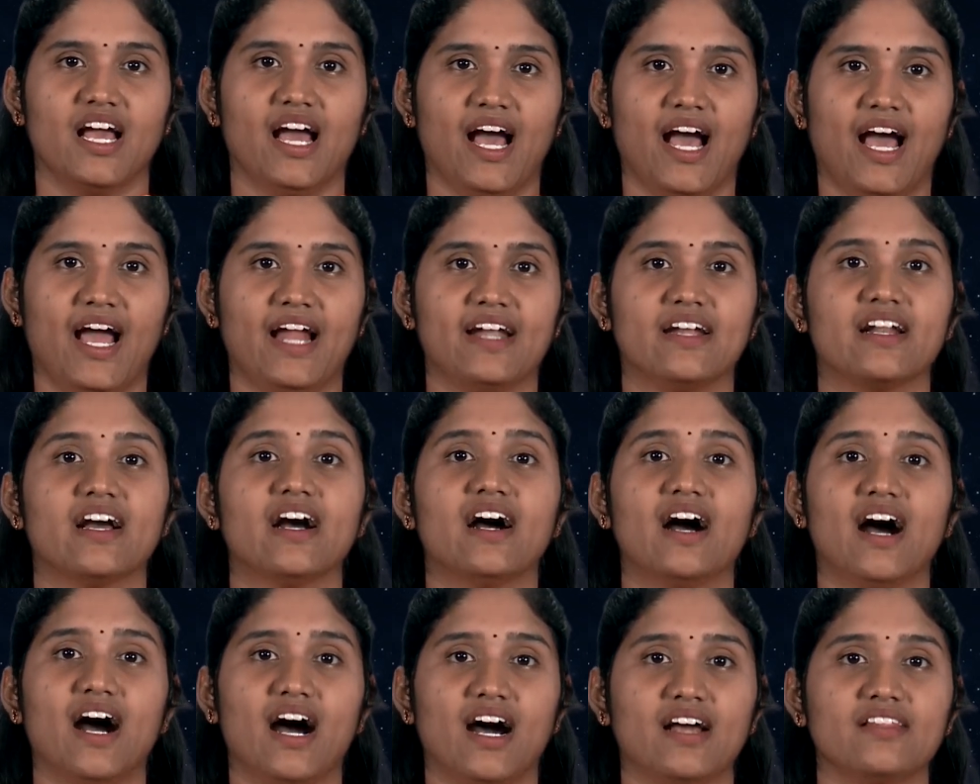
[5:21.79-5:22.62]
and
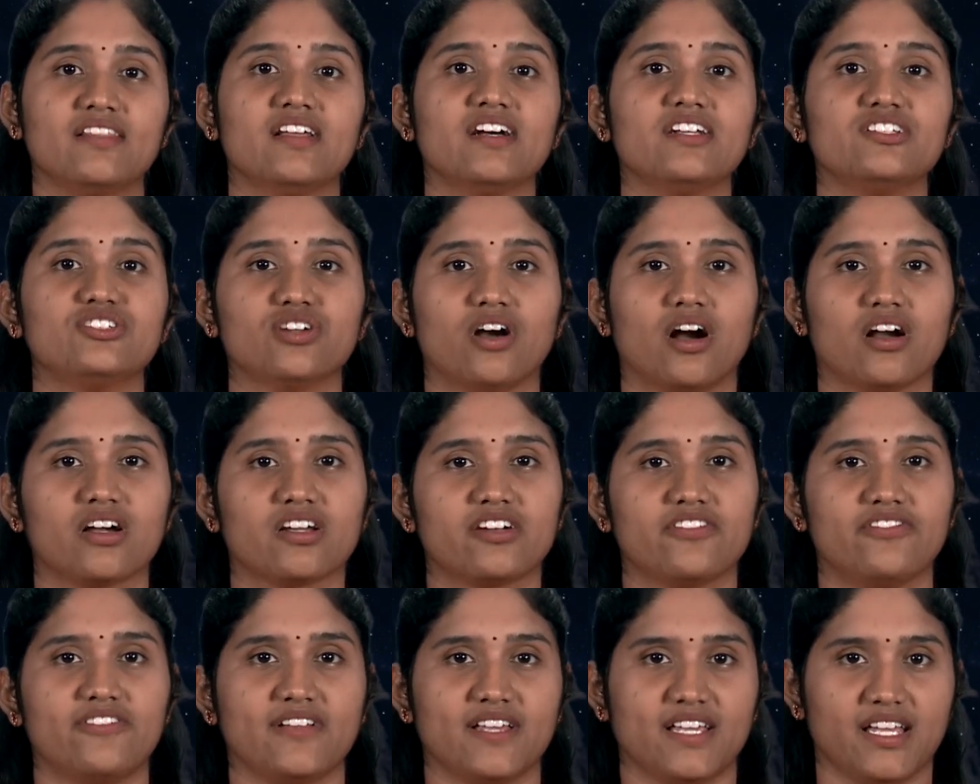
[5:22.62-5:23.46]
other
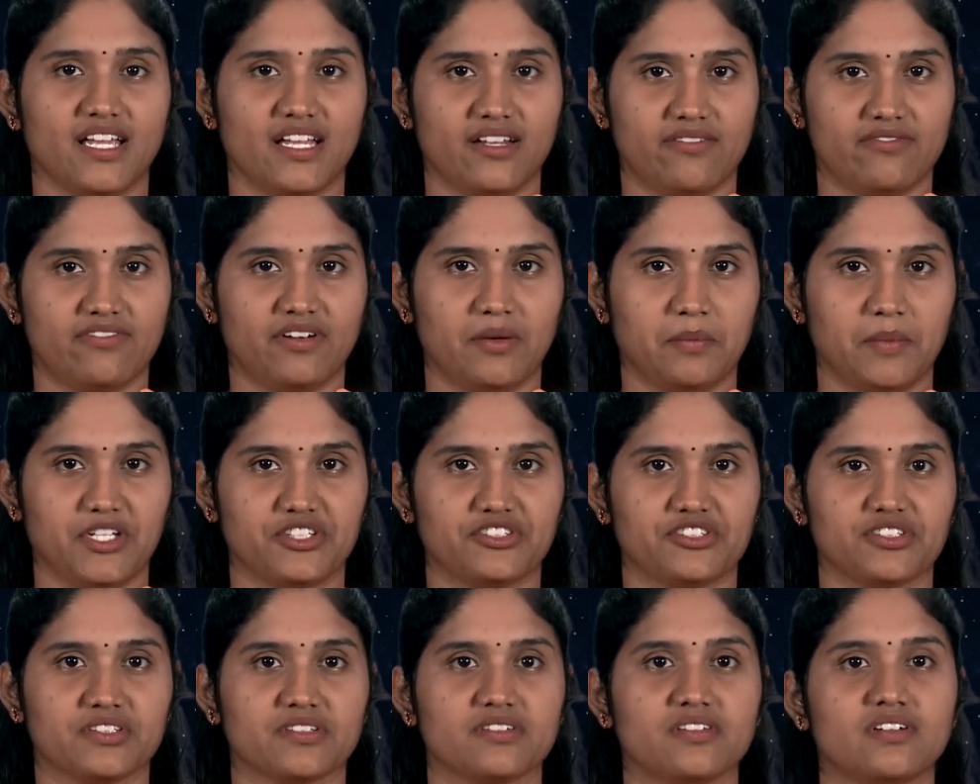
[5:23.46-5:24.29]
geographic
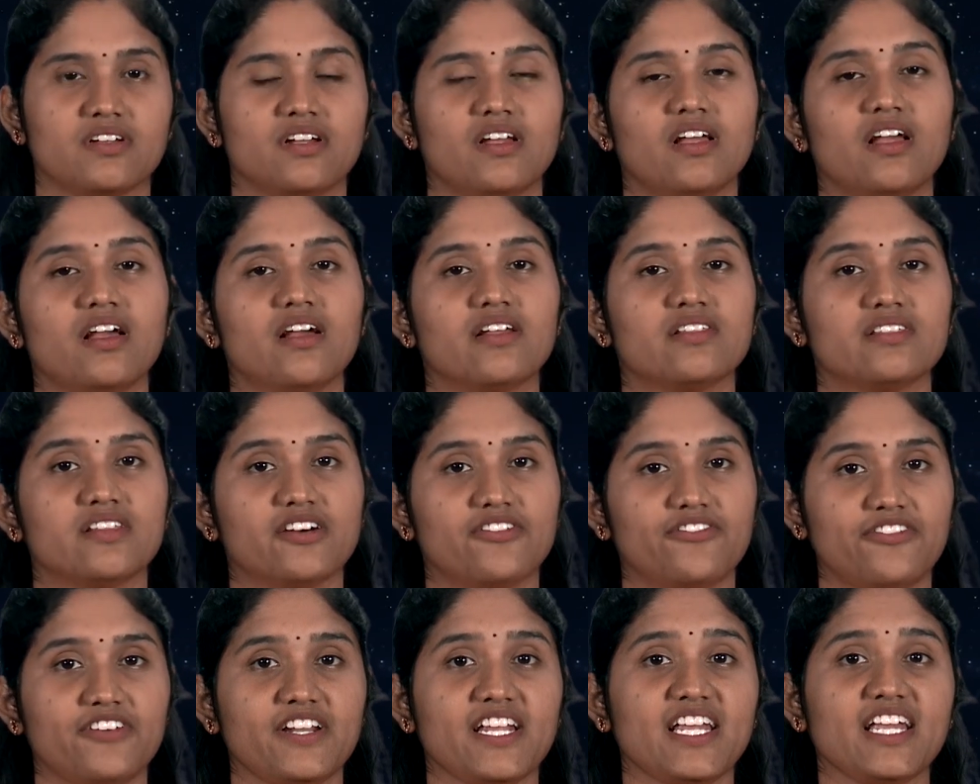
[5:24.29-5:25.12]
information. The
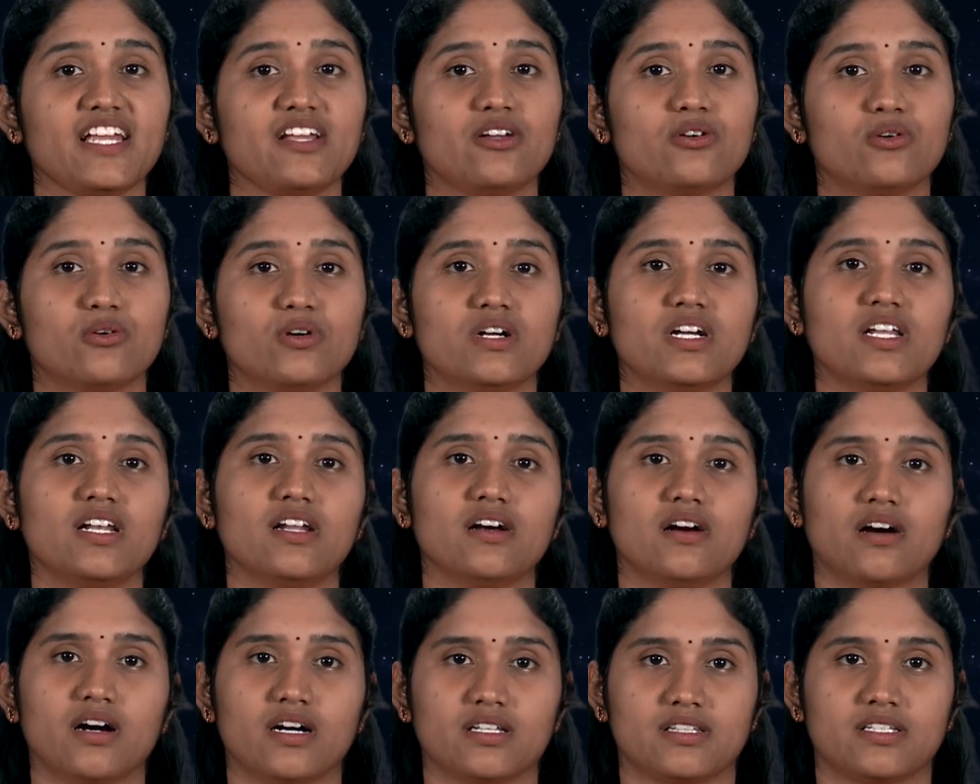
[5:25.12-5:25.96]
free Google
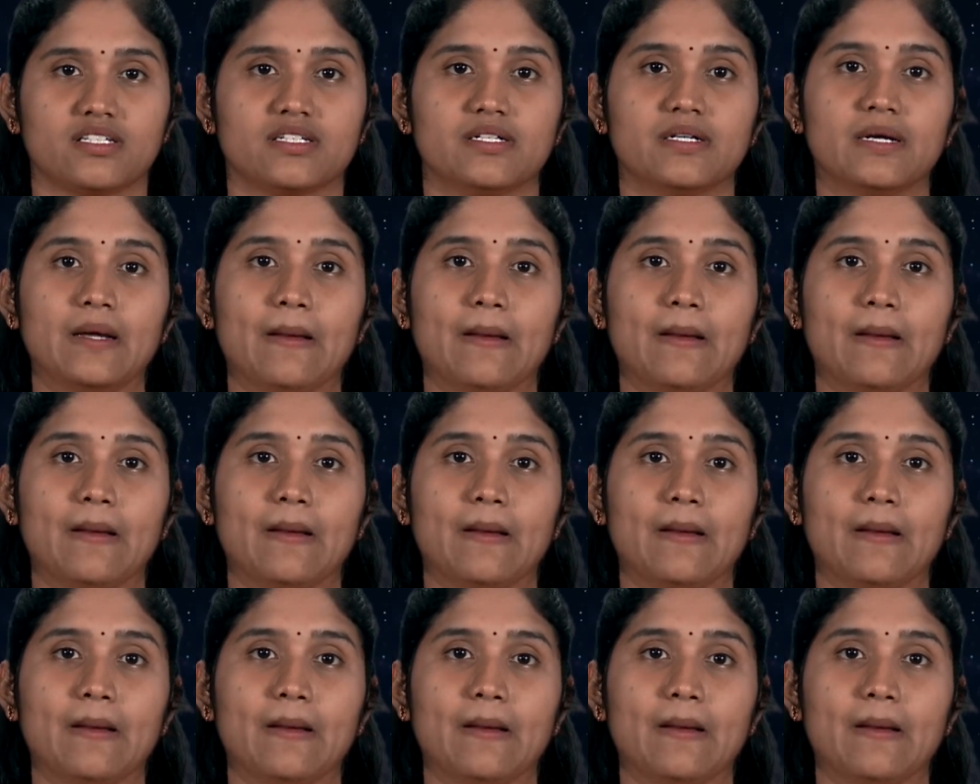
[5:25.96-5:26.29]
Earth